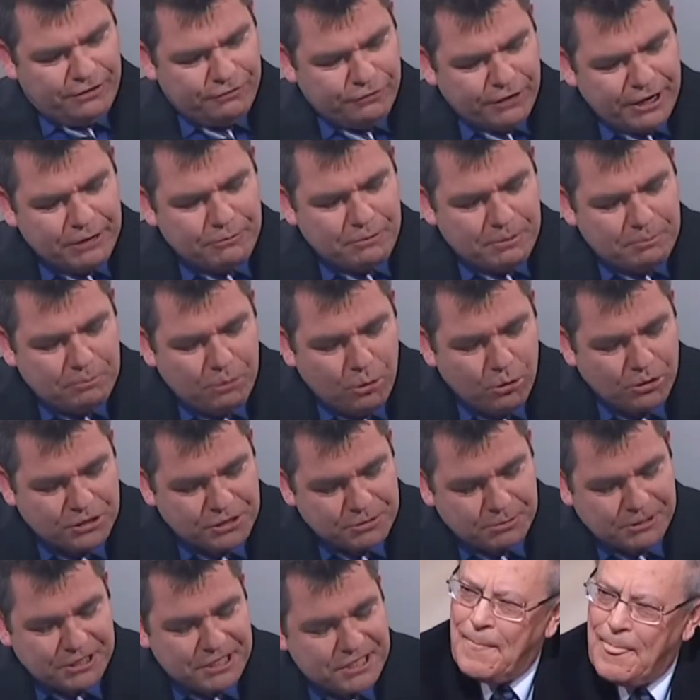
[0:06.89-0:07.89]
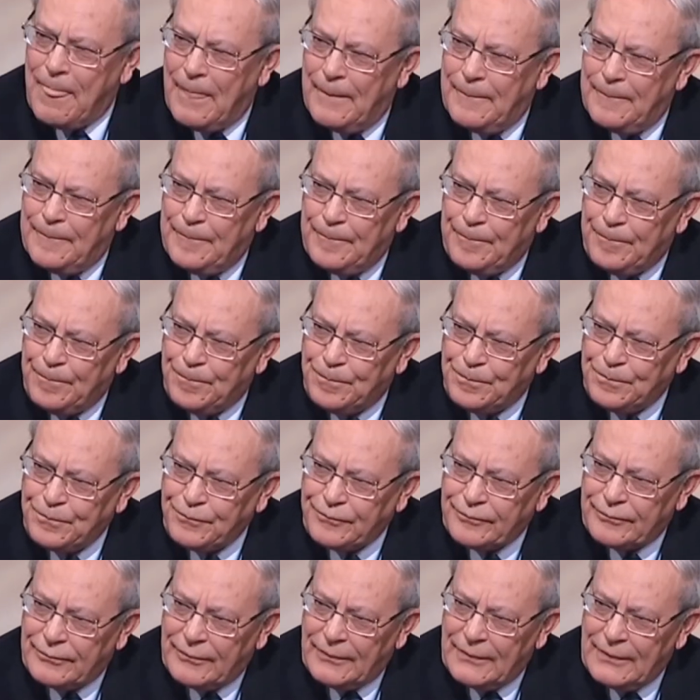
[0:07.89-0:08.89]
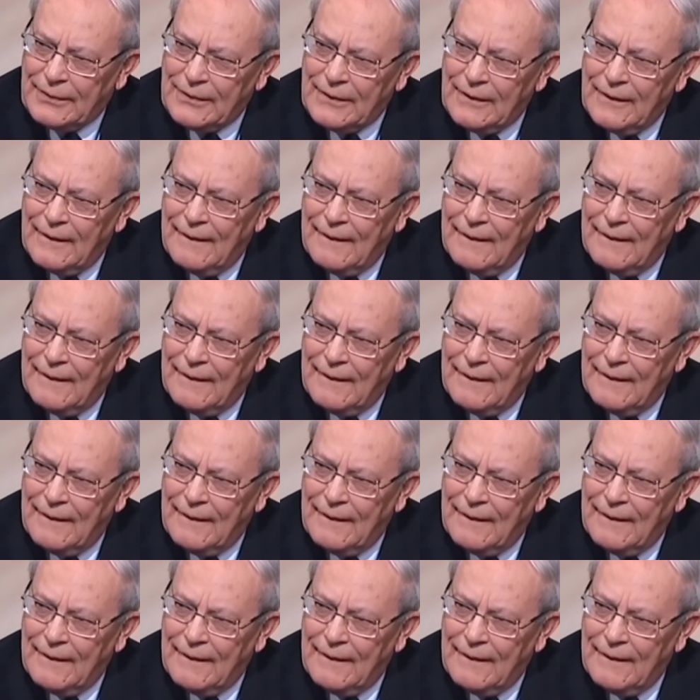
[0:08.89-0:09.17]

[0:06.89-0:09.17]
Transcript: I've read reports which says that we had